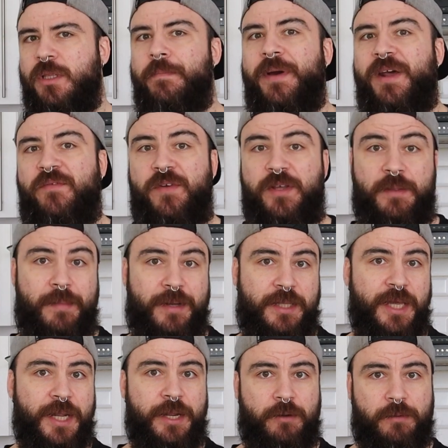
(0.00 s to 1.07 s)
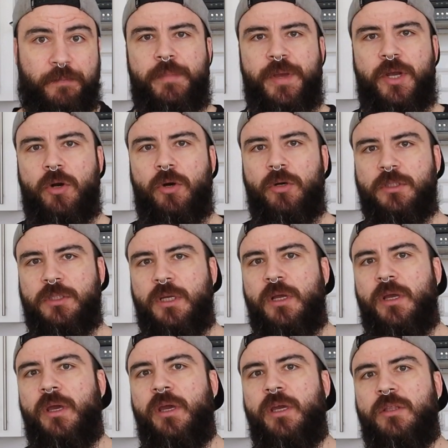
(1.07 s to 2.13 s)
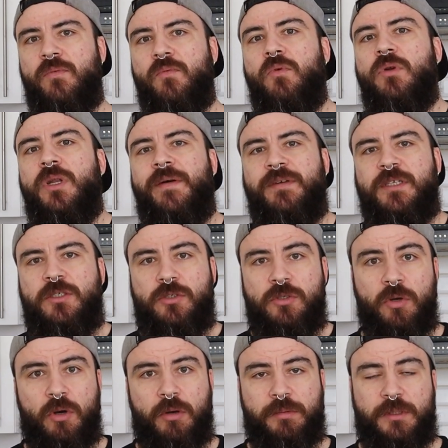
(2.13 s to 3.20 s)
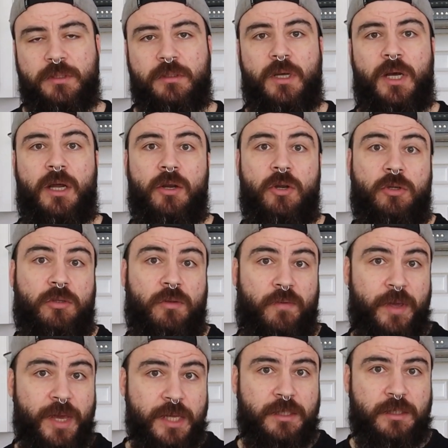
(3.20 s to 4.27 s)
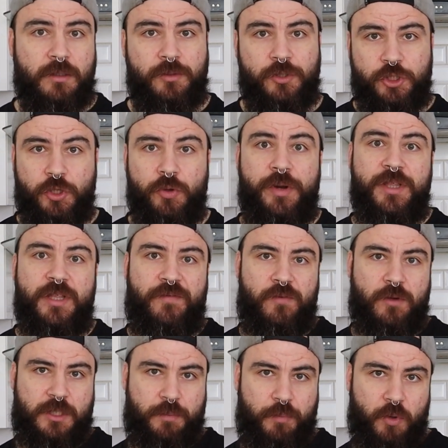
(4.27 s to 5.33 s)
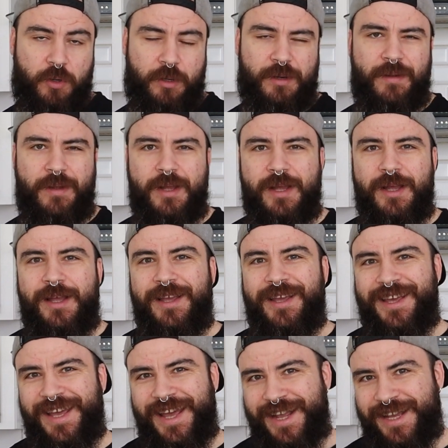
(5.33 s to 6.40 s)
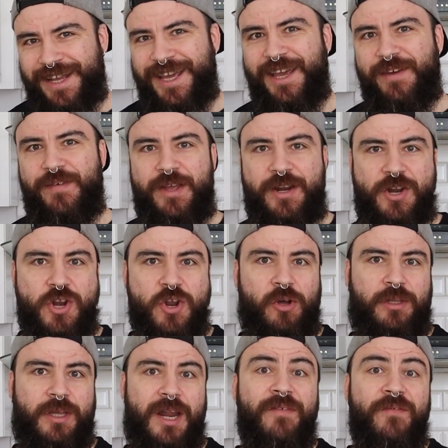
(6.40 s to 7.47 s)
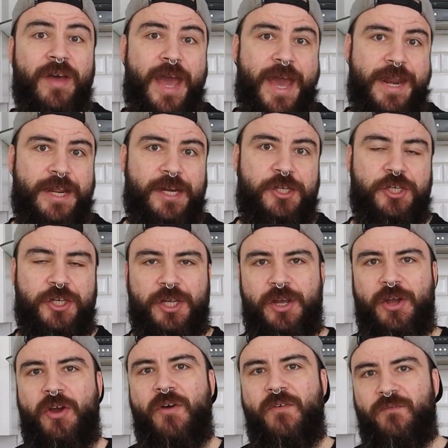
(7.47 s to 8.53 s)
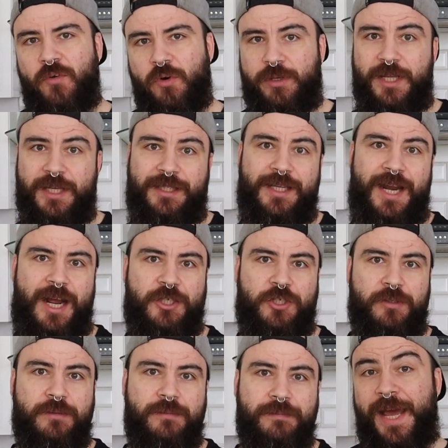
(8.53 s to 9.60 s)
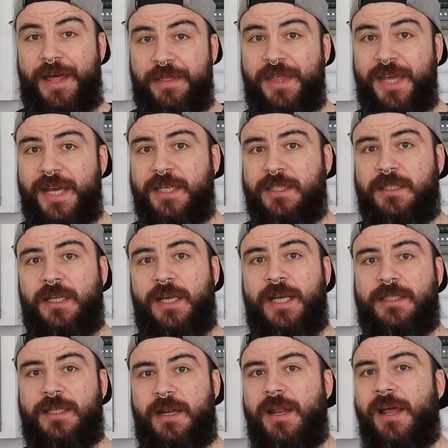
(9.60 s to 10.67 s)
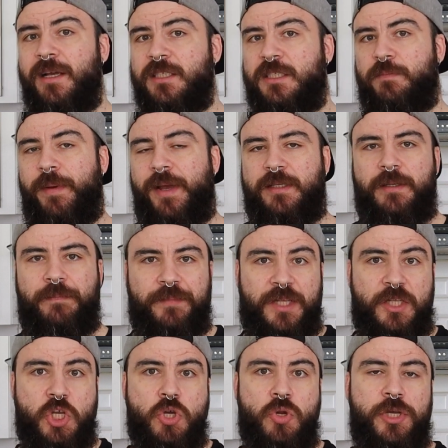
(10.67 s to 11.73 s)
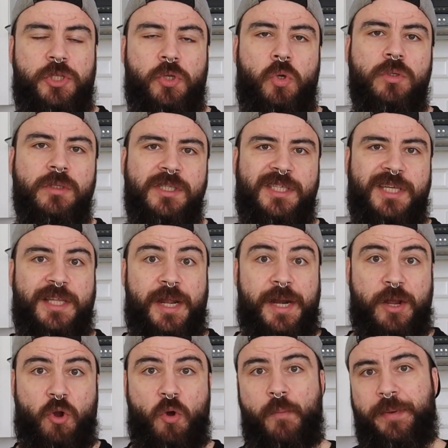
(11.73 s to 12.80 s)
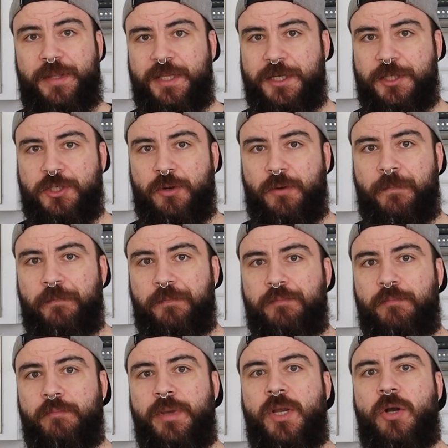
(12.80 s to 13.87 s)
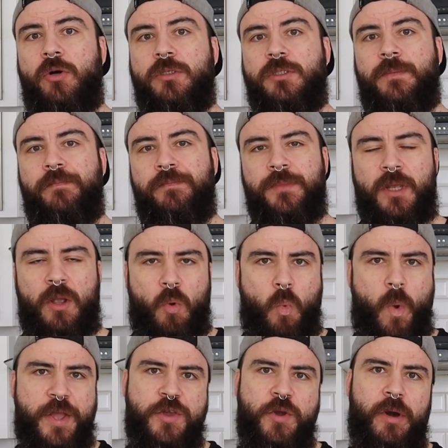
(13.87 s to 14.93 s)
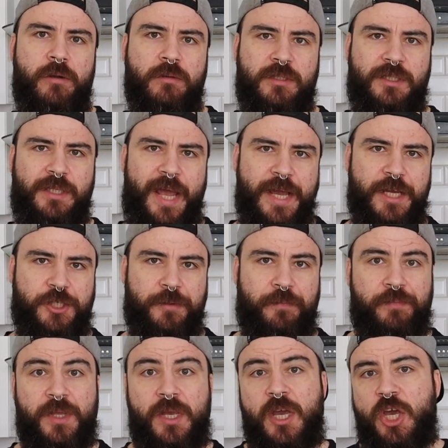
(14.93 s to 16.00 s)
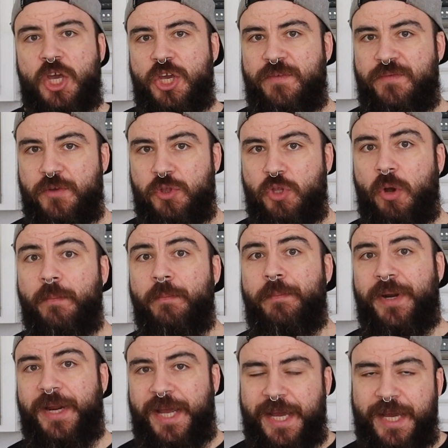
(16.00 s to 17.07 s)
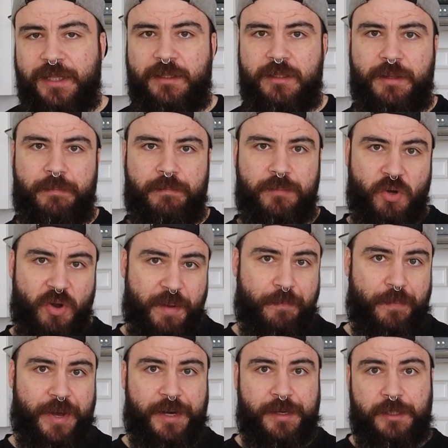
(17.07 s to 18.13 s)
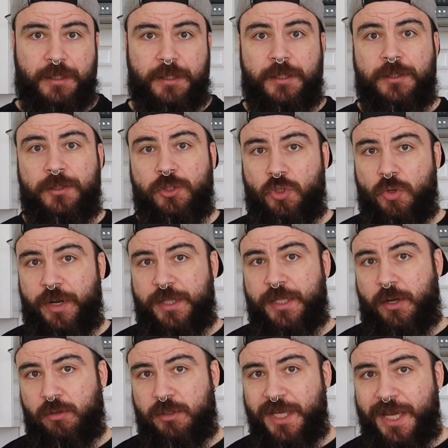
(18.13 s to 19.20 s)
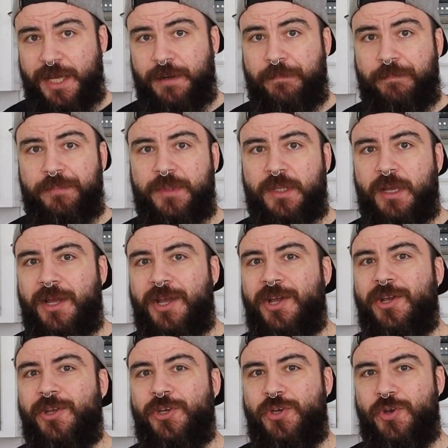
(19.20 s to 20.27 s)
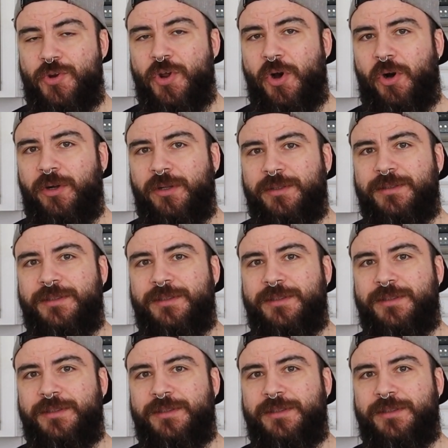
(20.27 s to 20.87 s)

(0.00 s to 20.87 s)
the perfect material because it would have absorbed a lot of heat during the first pour and giving not enough energy for the extraction. And this is an aspect that you need to consider in competition, because when you are on stage, if you don't preheat the dripper during the routine, you know